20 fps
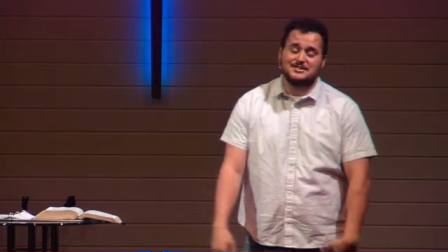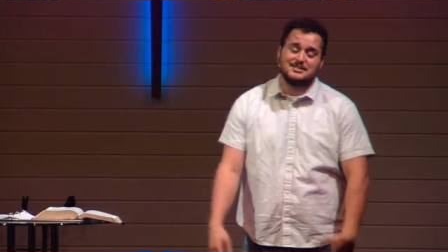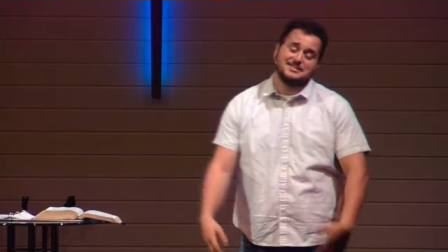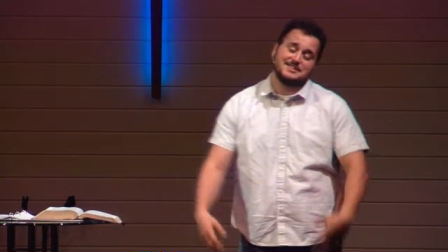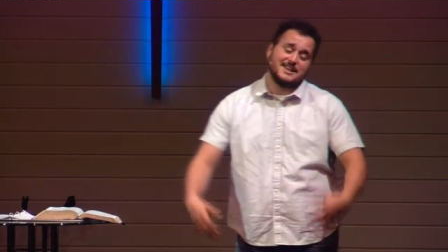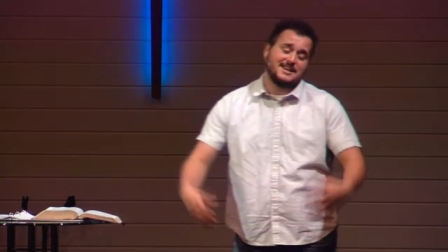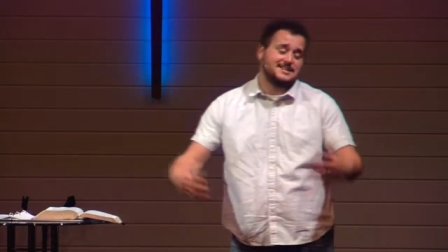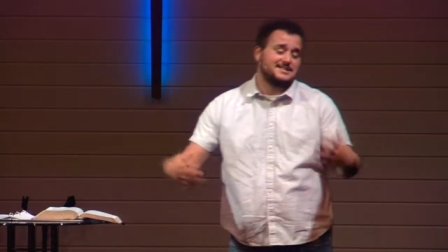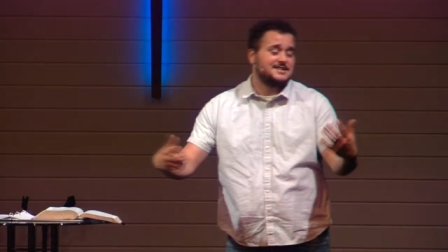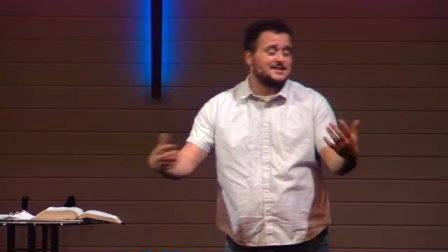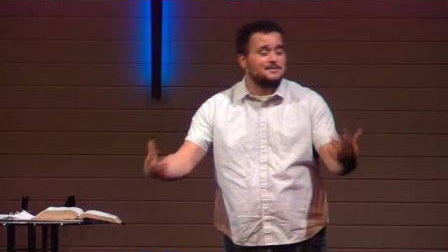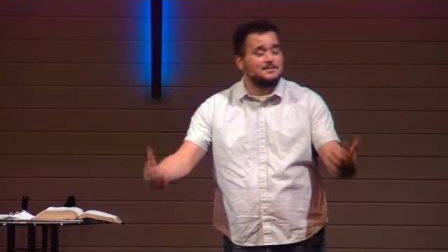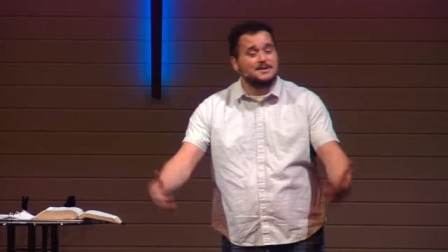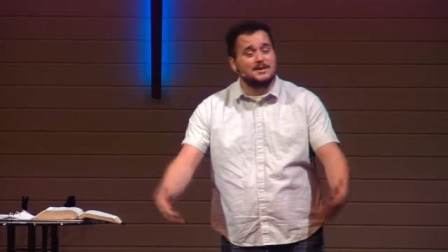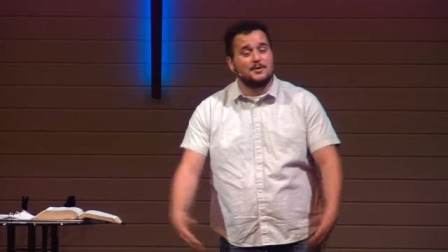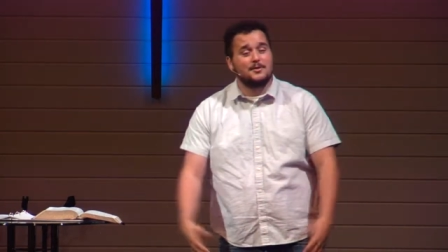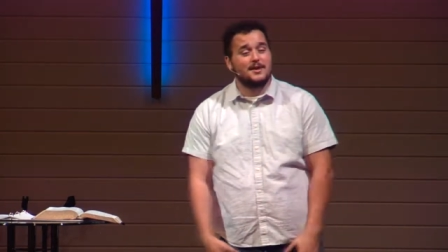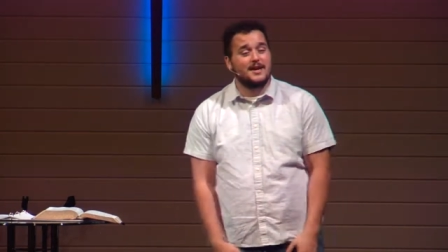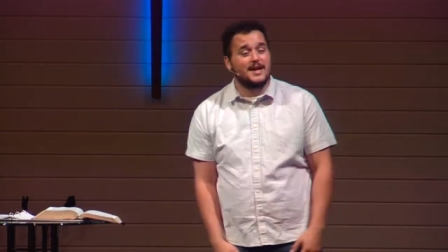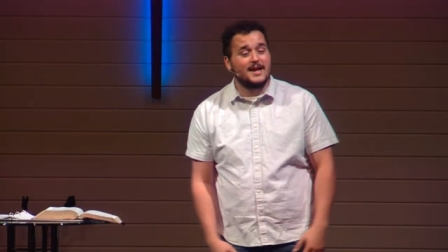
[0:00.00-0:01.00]
she's like, "It's gonna be
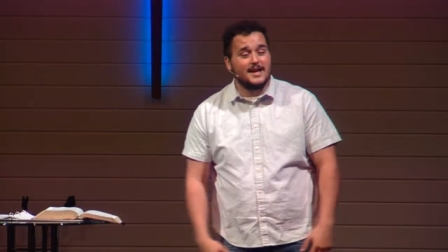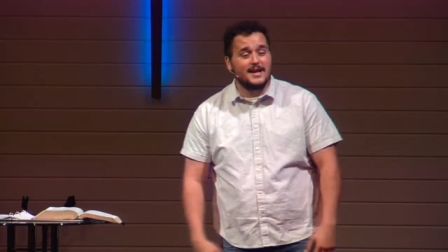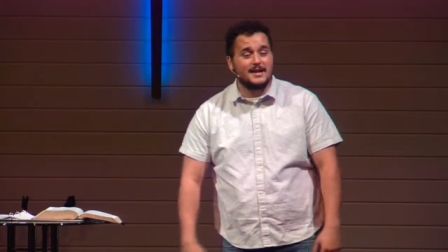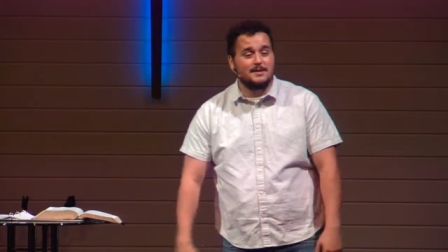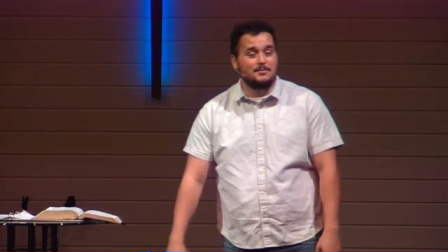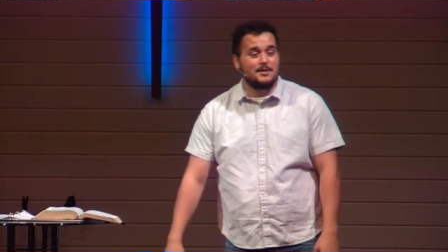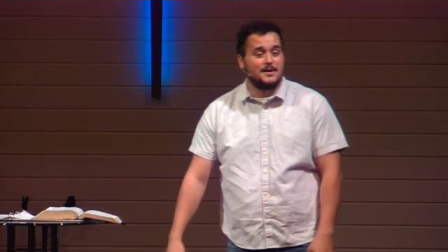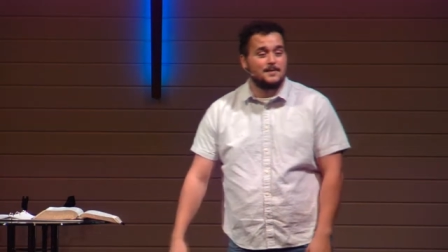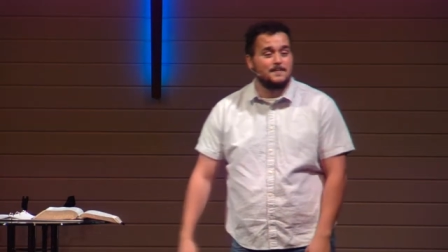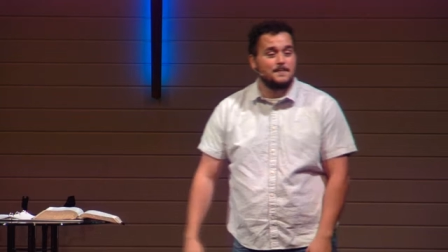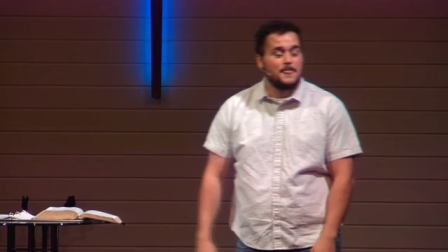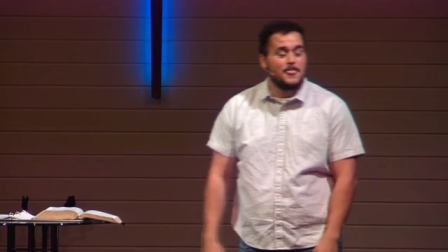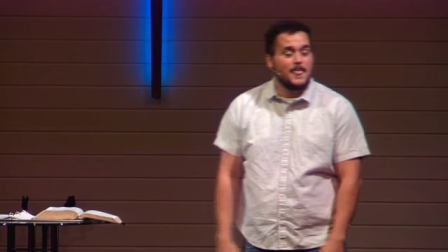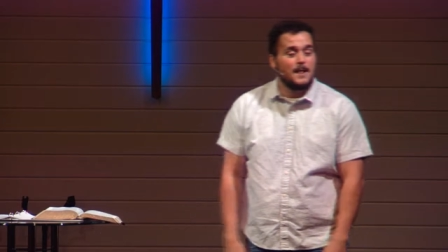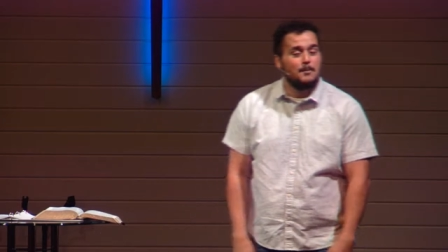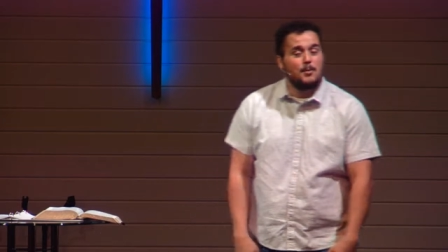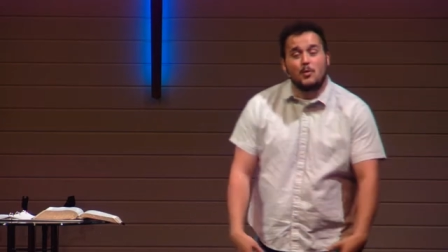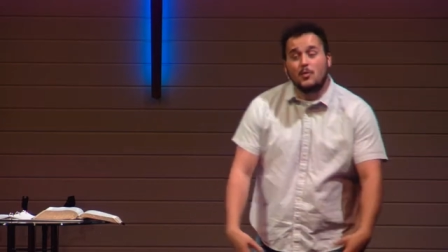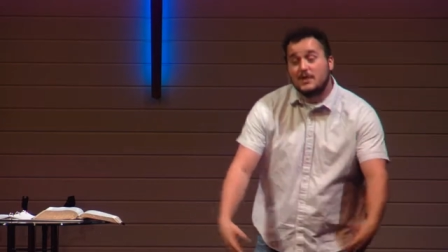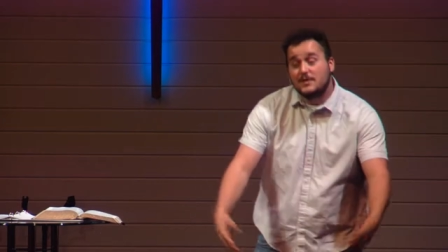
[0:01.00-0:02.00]
okay," but
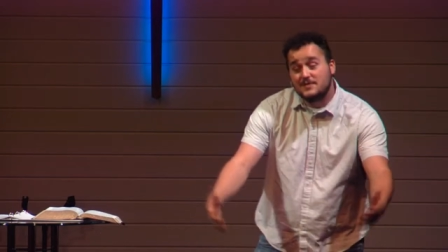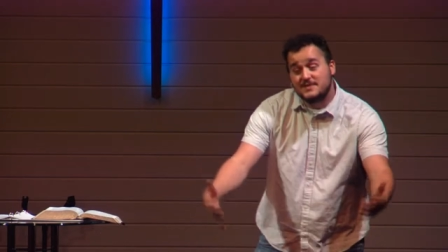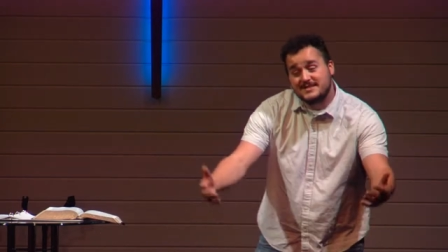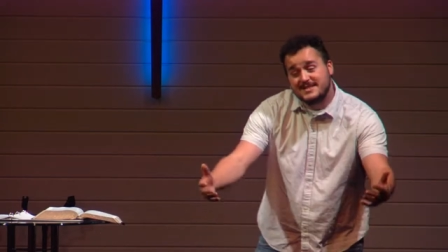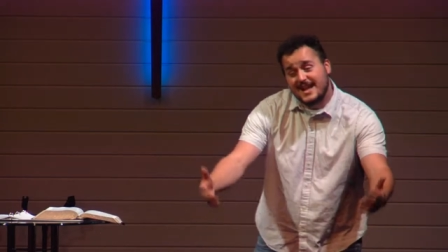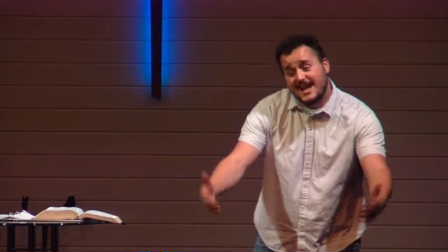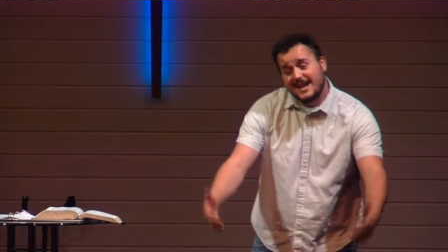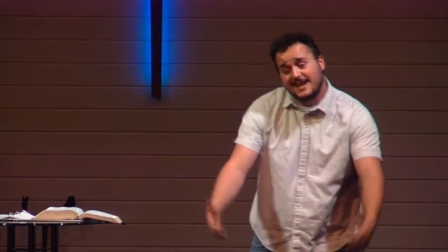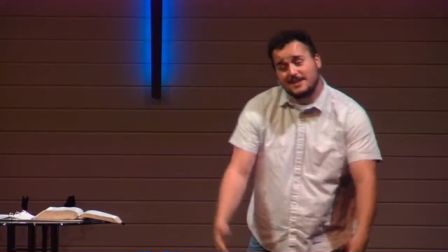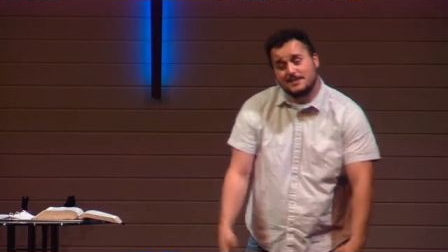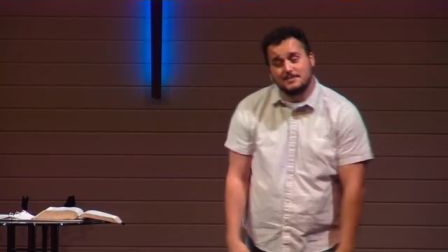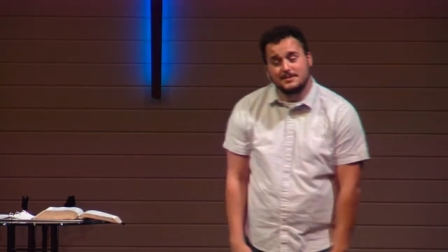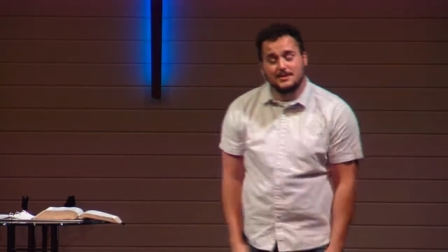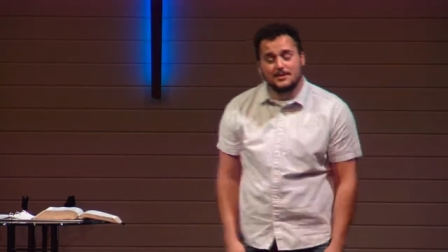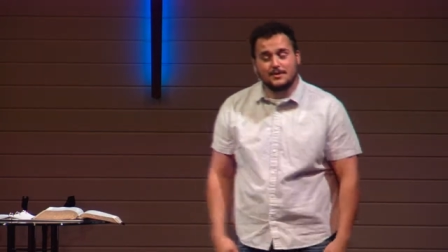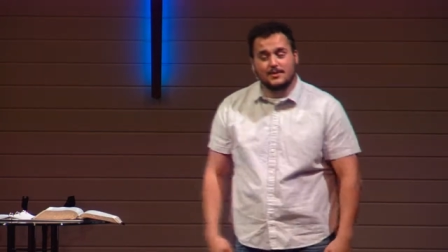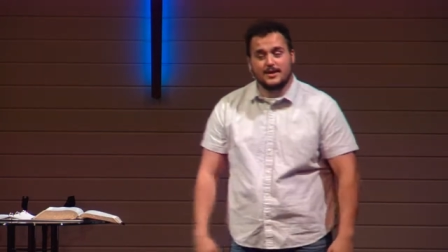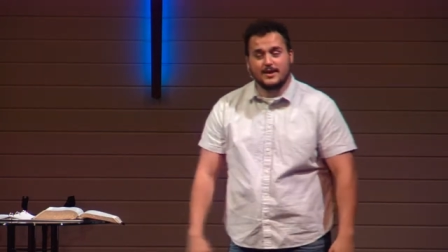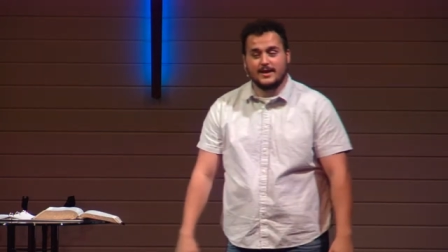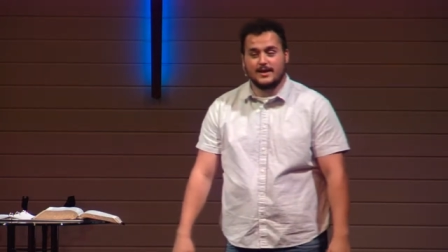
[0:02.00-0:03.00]
but what if it's not gonna be
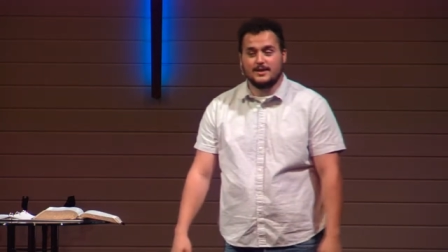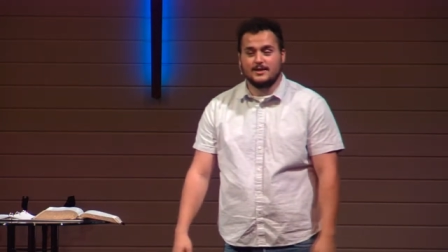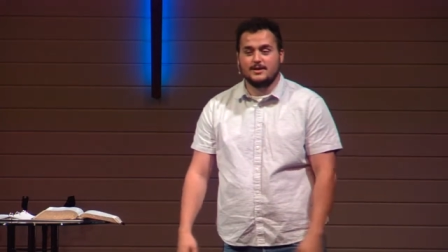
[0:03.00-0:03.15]
okay?